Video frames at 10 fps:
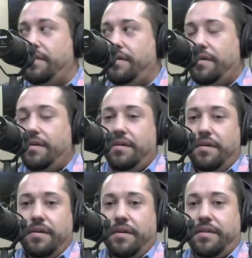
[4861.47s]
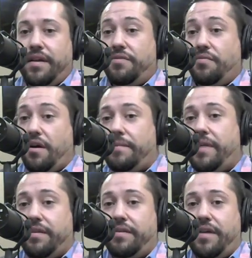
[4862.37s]
Yeah. And that's where I'm at
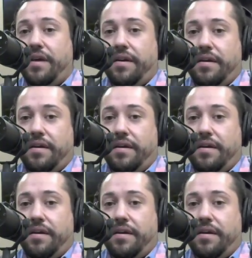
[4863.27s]
today.